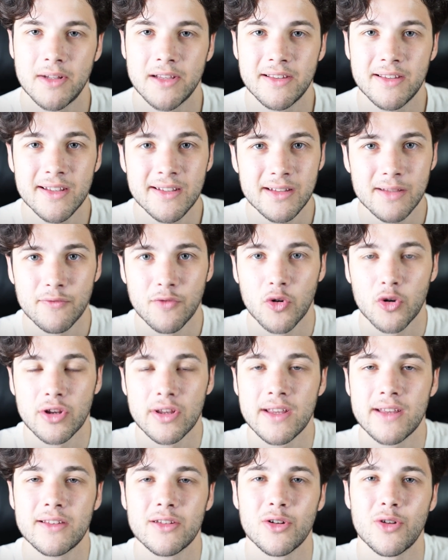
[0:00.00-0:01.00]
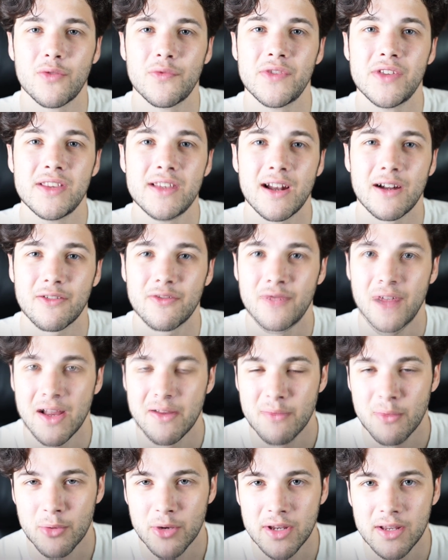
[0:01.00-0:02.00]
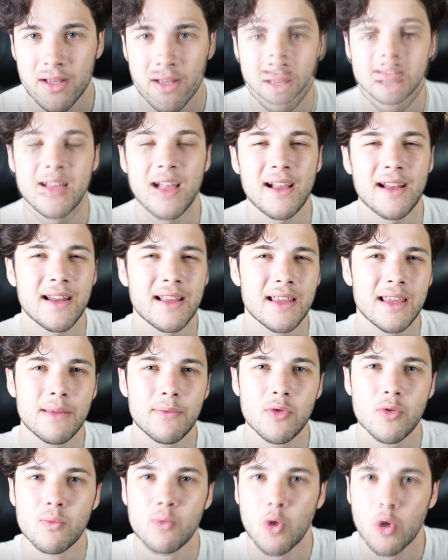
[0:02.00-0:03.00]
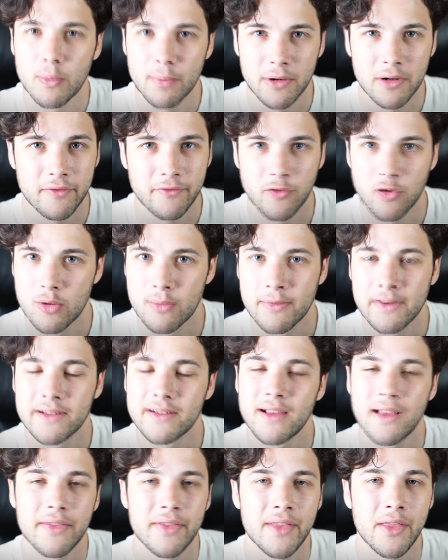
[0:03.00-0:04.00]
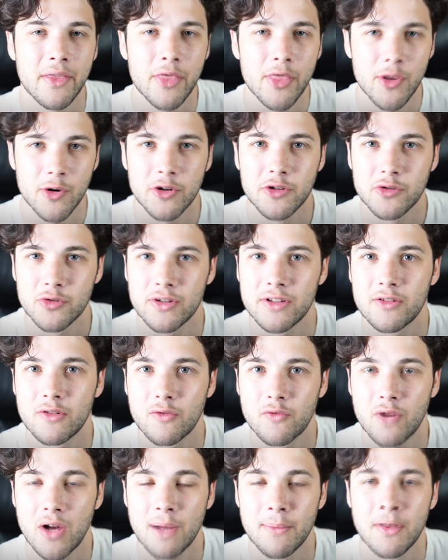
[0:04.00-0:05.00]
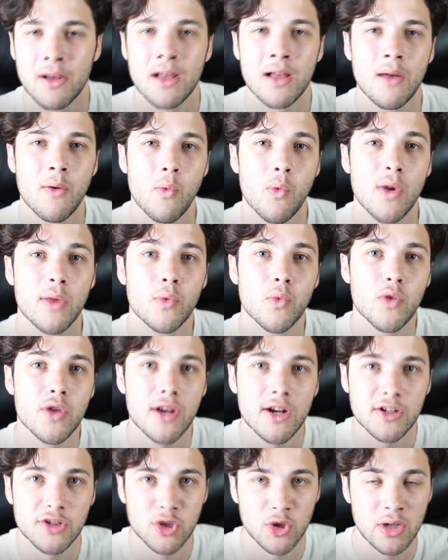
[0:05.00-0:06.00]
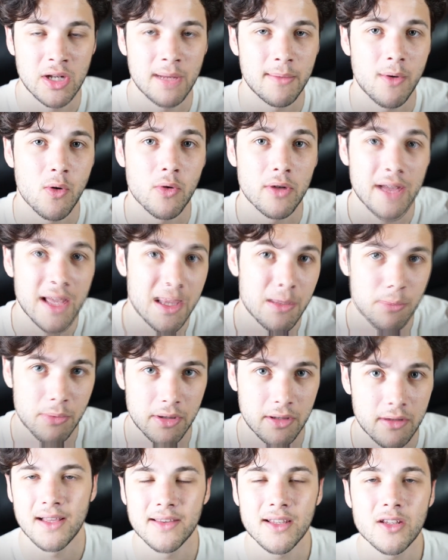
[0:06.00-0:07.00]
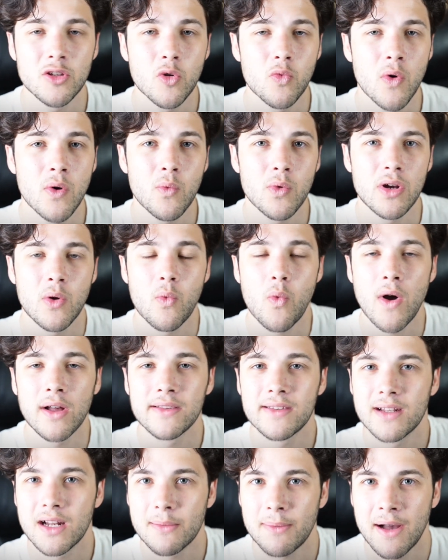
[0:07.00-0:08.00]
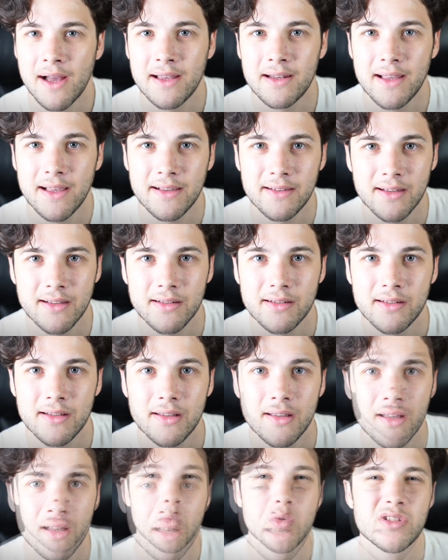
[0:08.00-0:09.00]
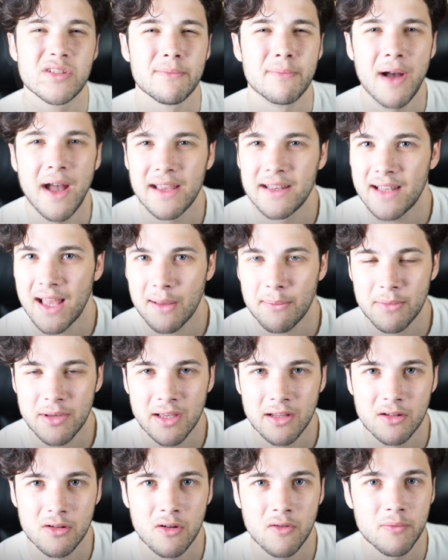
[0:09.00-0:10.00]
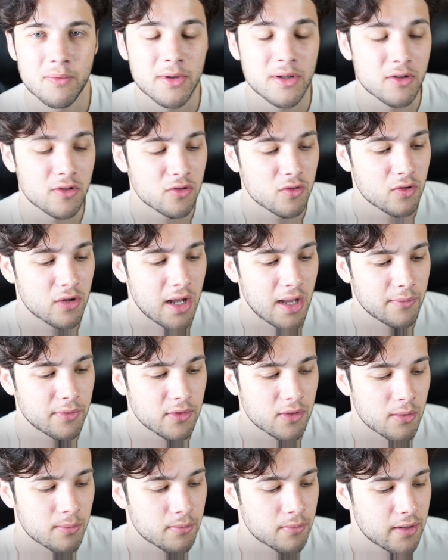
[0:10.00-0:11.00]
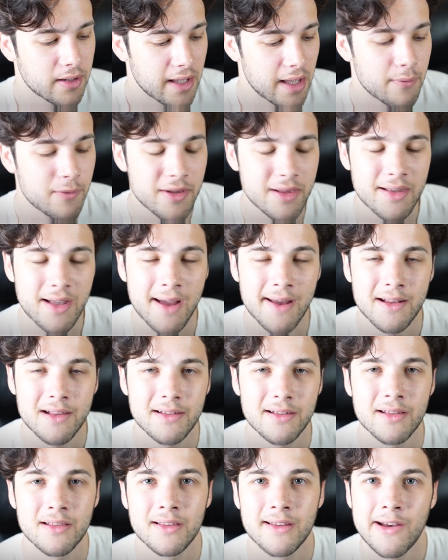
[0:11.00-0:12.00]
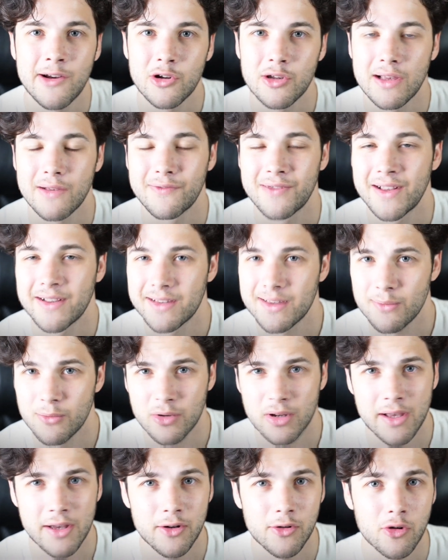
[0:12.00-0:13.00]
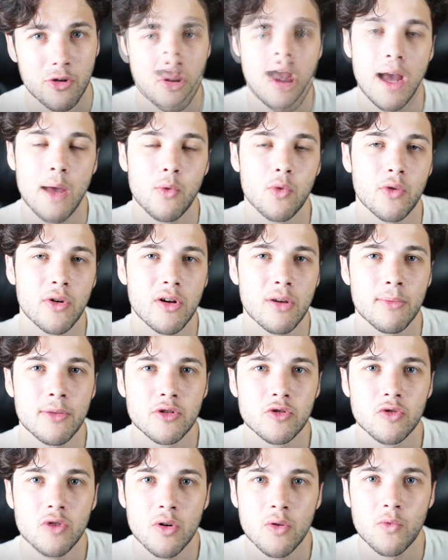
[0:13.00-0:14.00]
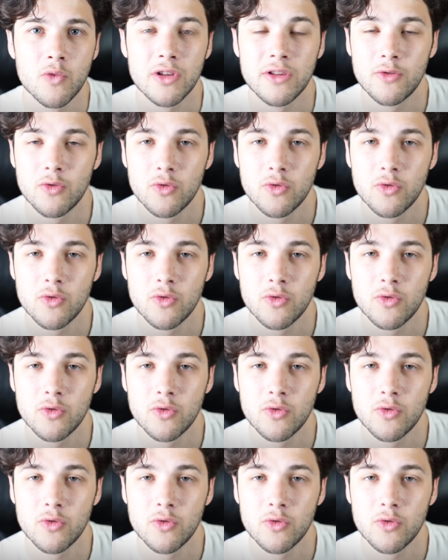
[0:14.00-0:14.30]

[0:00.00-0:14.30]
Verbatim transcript: but 64 gigs of DDR5 memory is not gonna give you more performance than 32 gigs of RAM when we are talking about gaming. And then you went with a 1TB SSD, which might not be enough because you have some heavy titles in there like Flight Simulator. I would recommend you going with